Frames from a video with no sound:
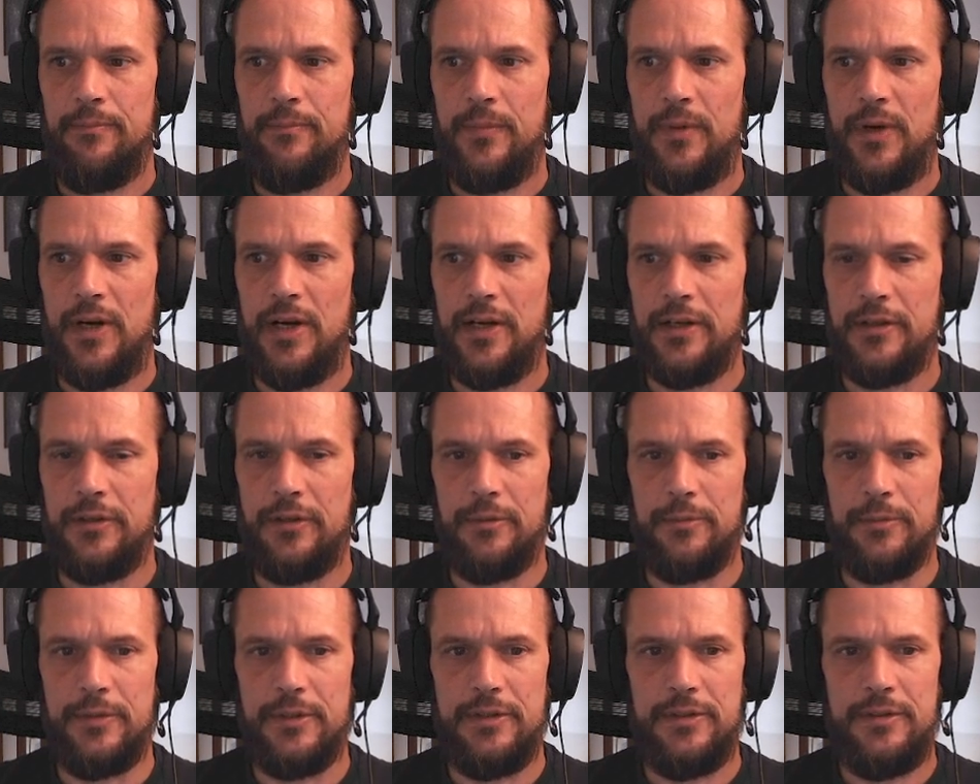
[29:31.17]

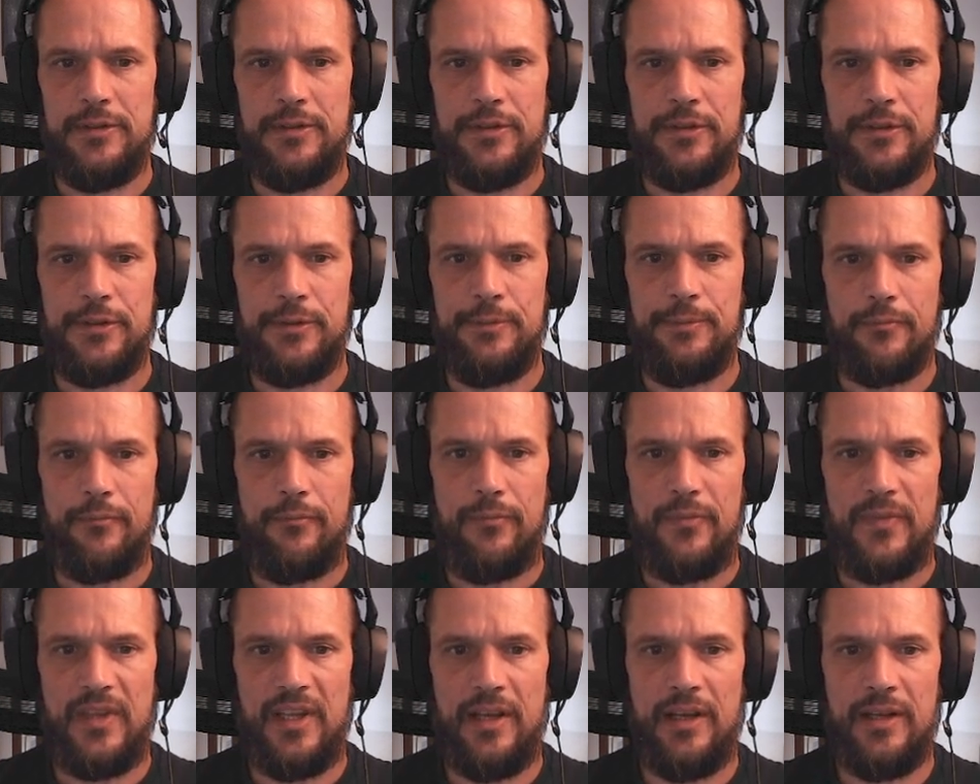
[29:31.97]
arguments,
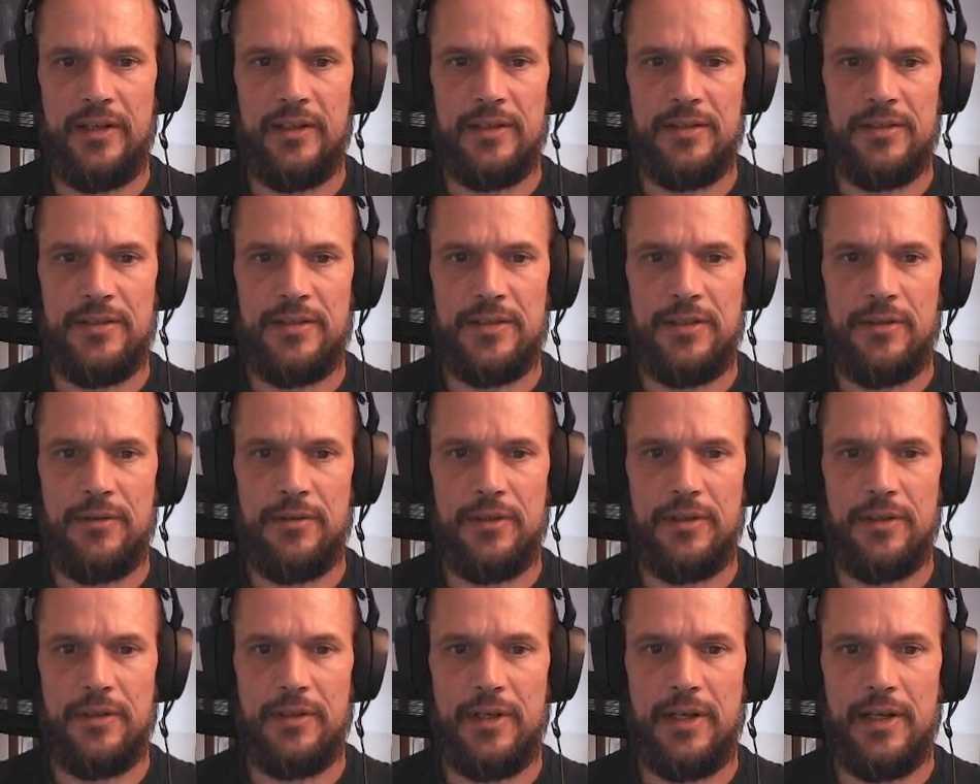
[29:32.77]
and then so
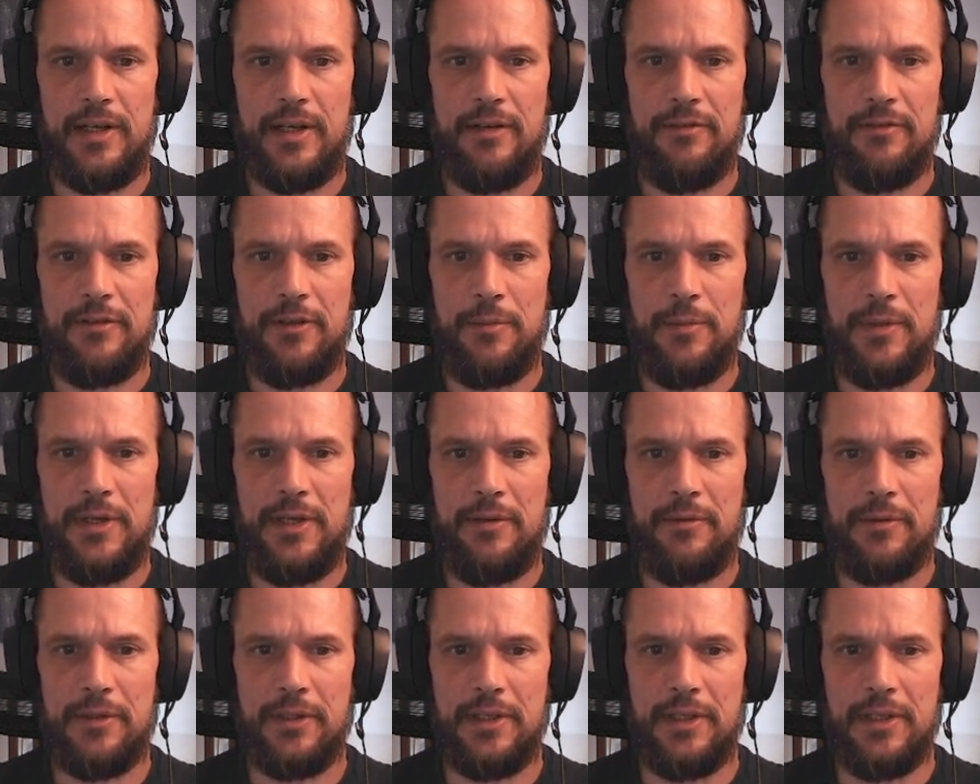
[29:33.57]
I have them
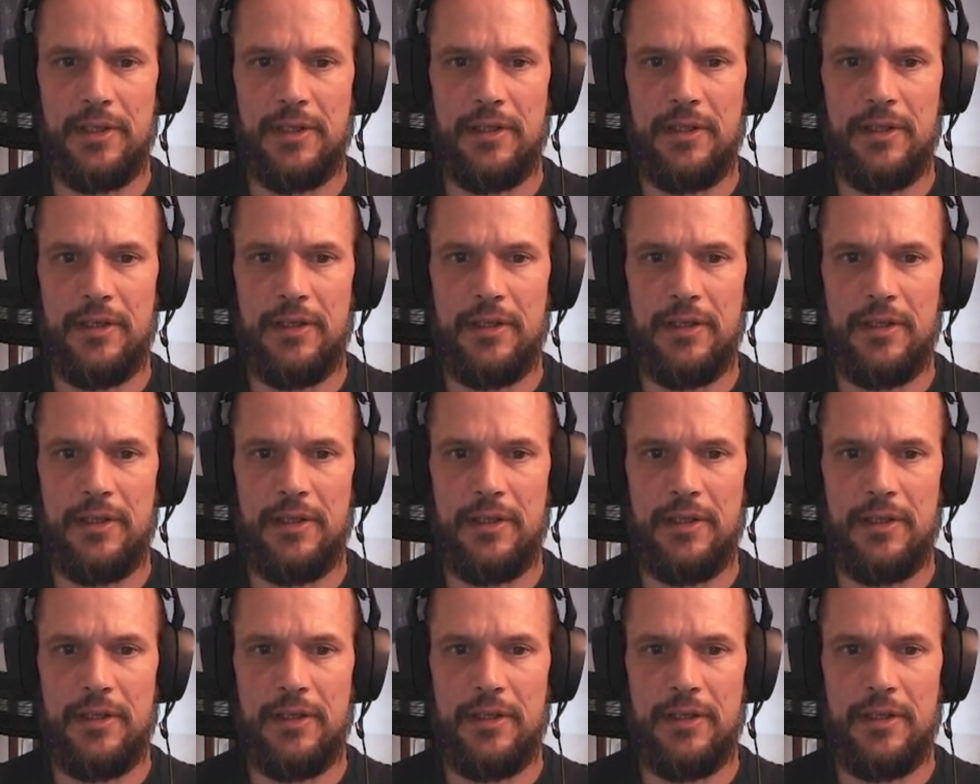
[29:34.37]
here again.